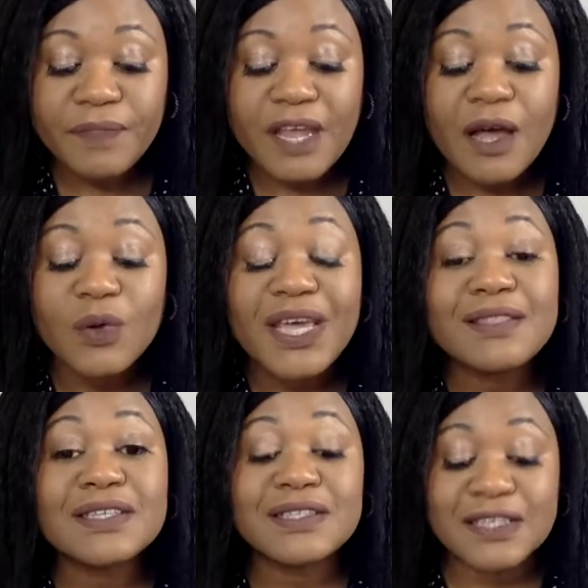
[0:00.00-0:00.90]
How can
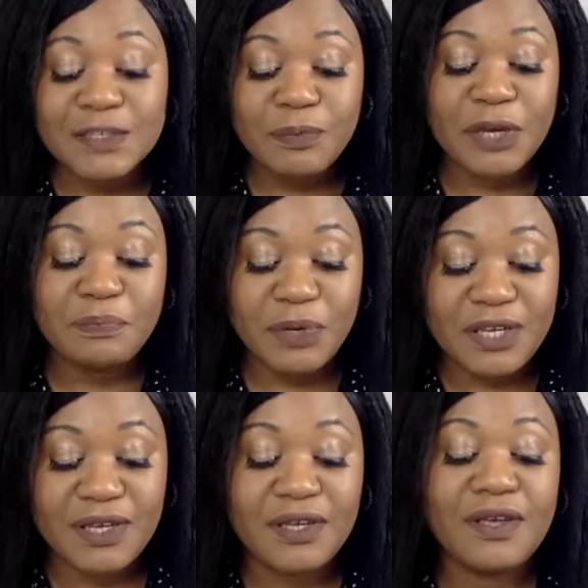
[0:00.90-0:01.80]
the suspect
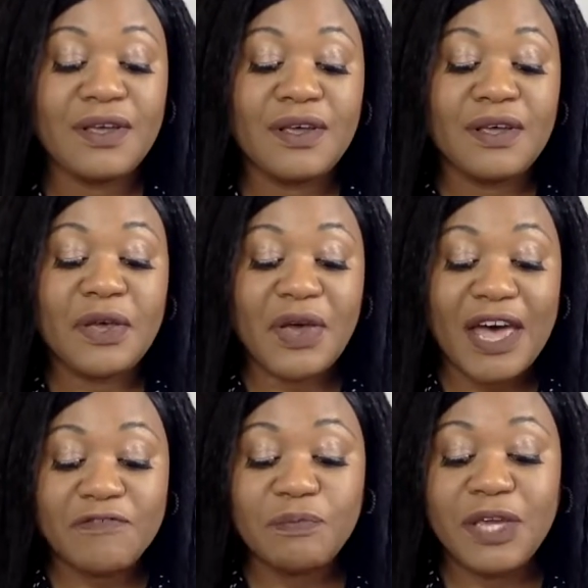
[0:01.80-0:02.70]
be
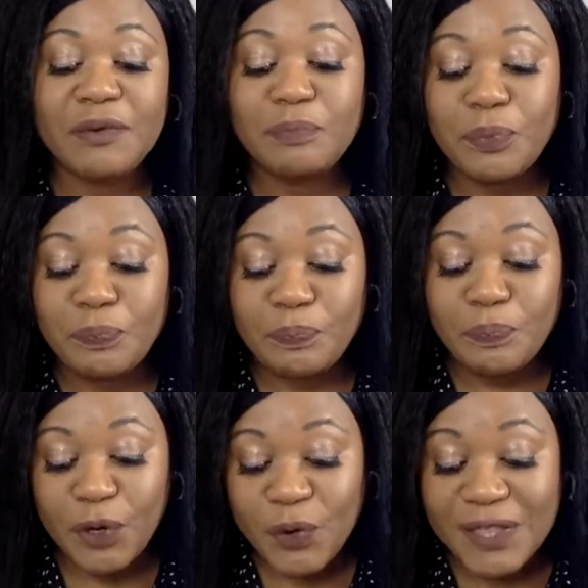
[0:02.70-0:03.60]
have been
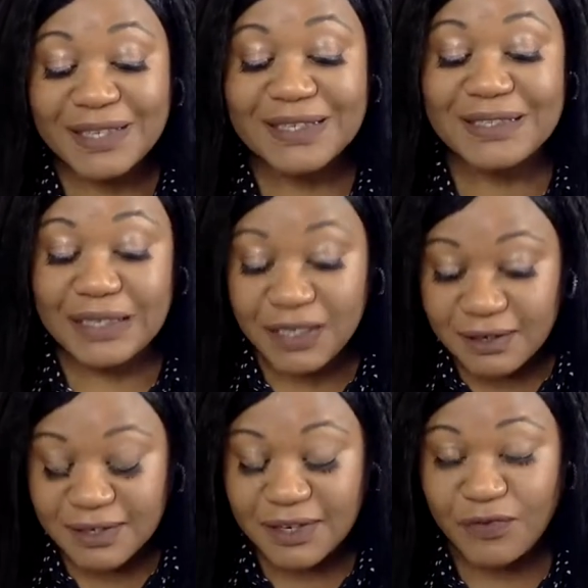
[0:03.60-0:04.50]
both at the scene
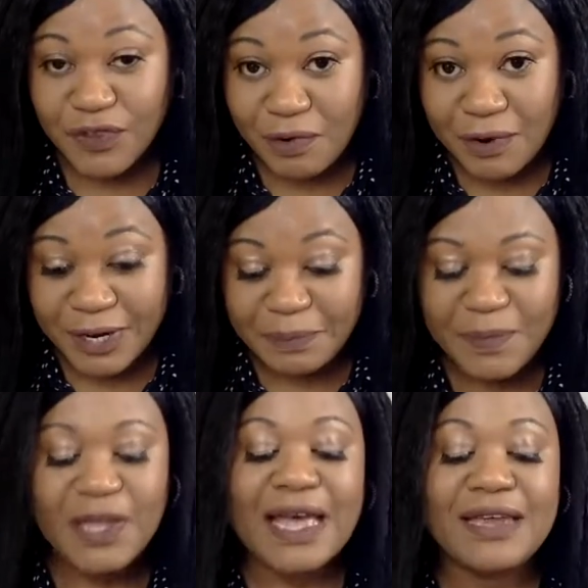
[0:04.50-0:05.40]
of the crime
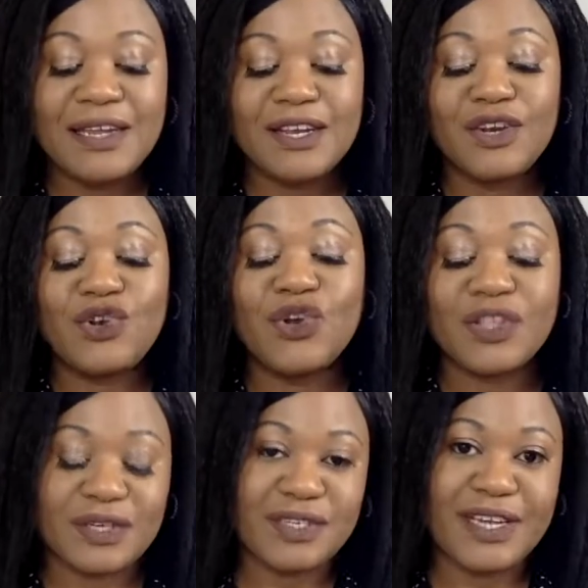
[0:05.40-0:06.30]
and in
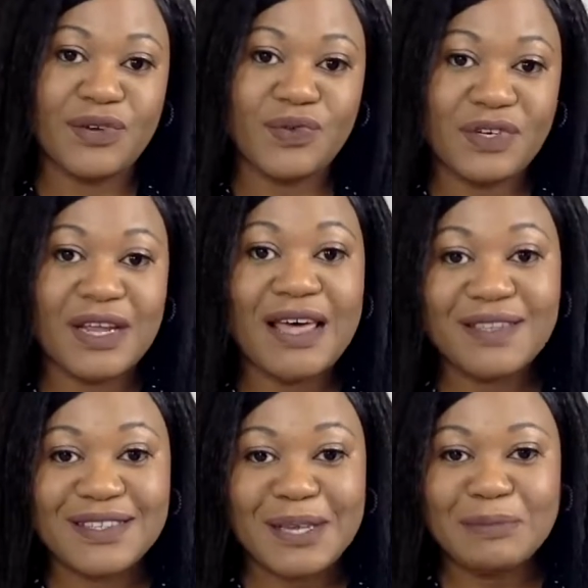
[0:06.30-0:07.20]
another town at
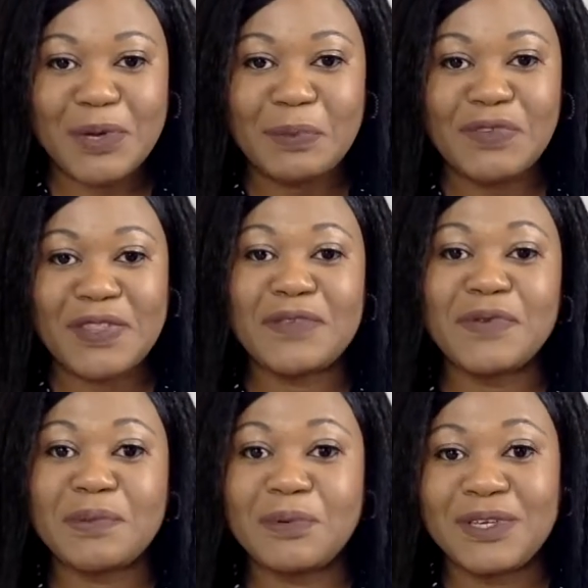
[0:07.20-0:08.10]
the same time. So that's
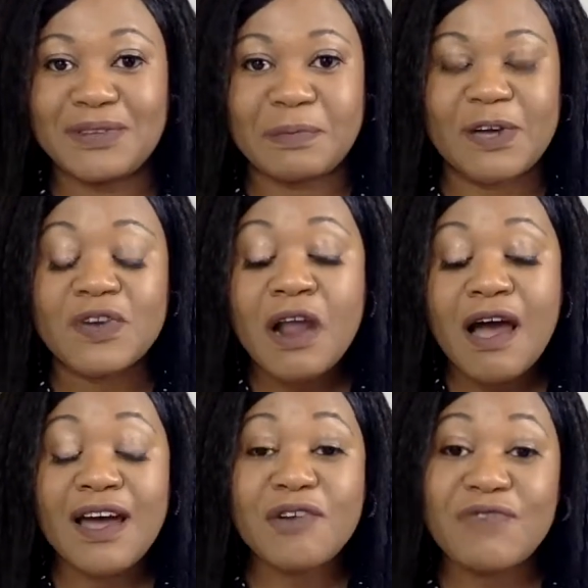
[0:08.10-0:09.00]
what the book is about.
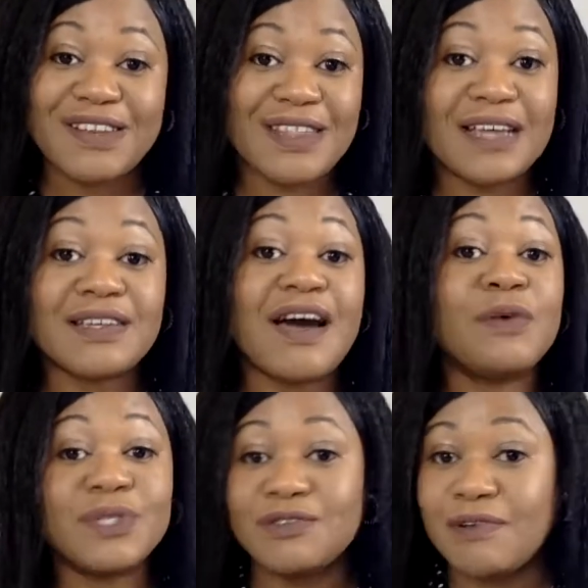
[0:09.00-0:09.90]
I read that, I
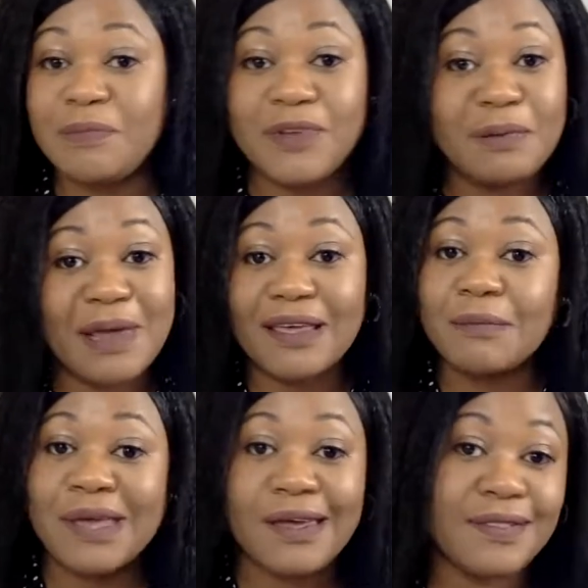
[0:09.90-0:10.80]
was gripped. I'm like,
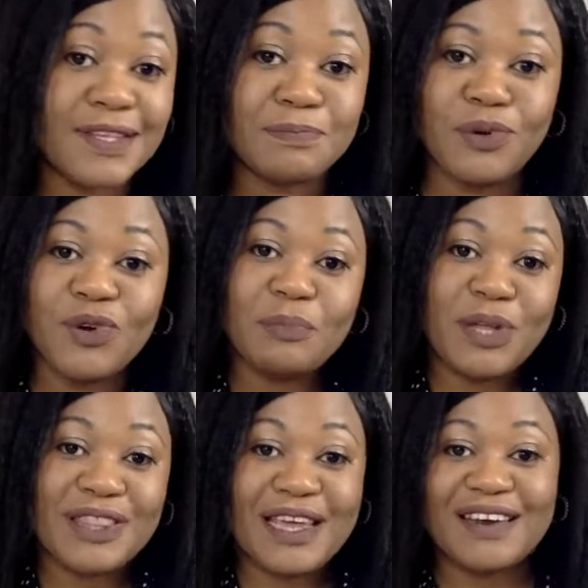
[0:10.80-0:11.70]
I'm getting this book,
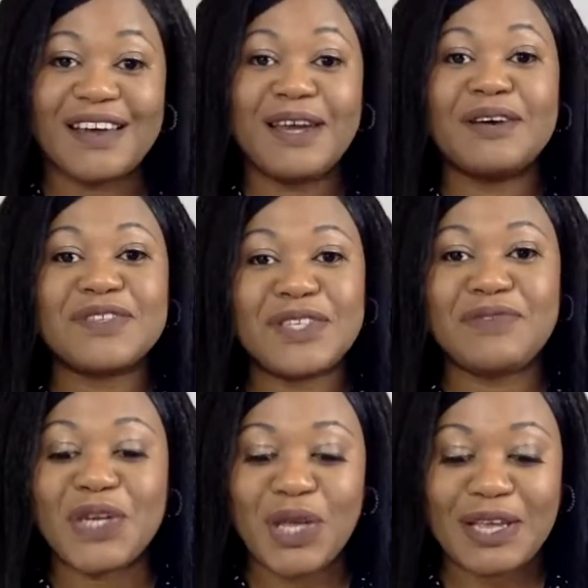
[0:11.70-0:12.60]
but then I love
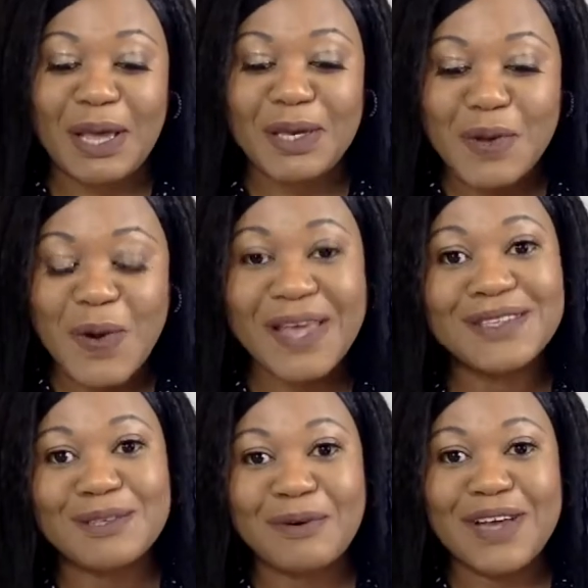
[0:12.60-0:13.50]
Stephen King anyway,
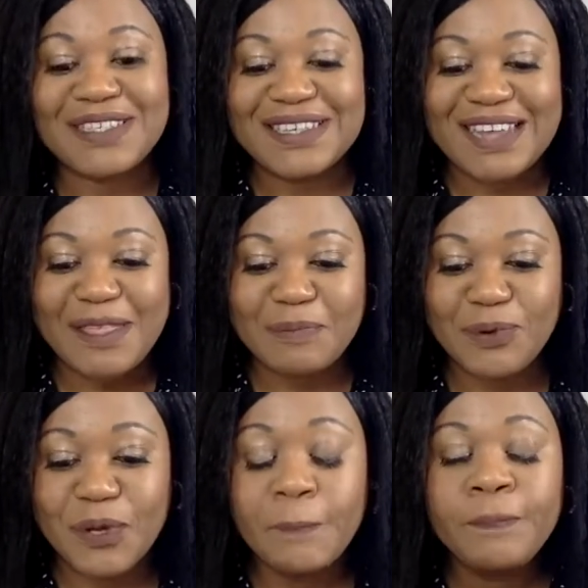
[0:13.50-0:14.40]
so I did get the book.